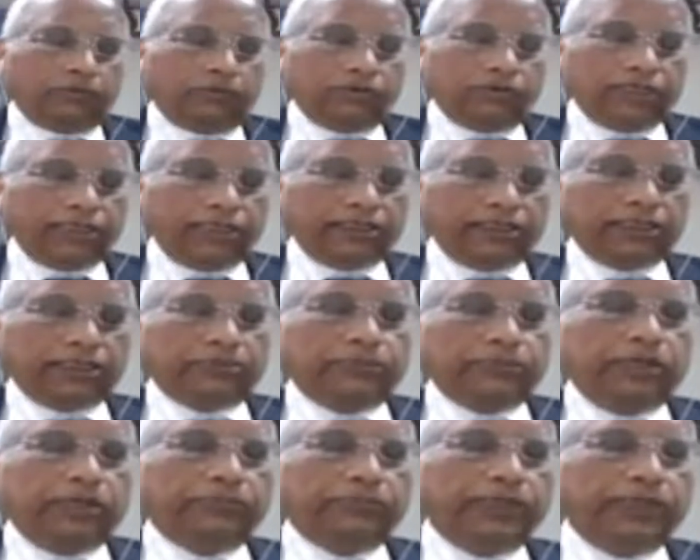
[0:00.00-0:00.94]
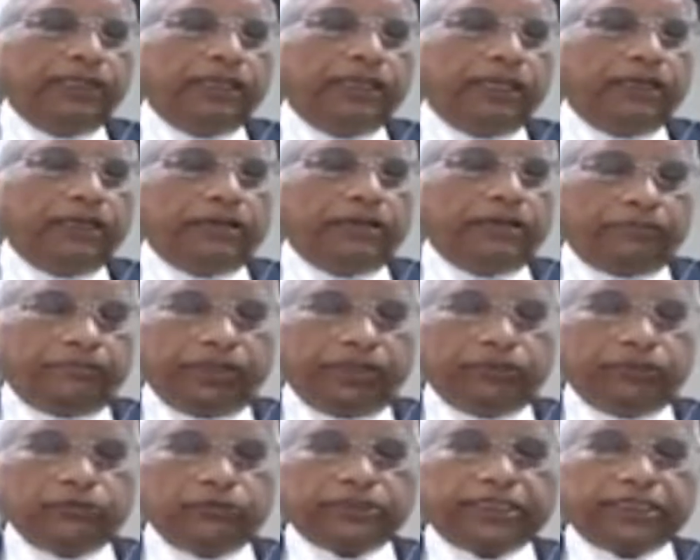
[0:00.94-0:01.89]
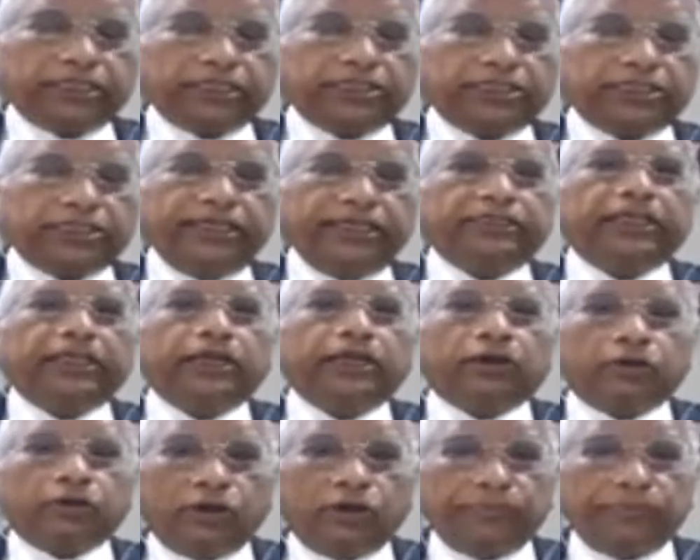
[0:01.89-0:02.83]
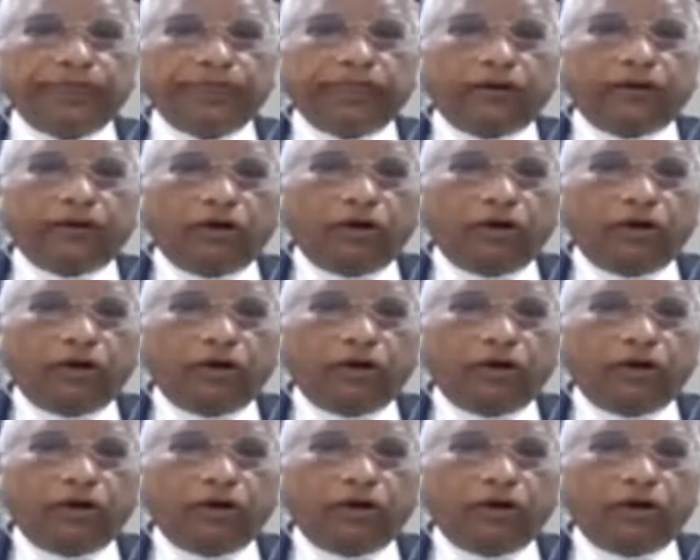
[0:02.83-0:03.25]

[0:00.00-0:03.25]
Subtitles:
whether this will be able to sustain the economy,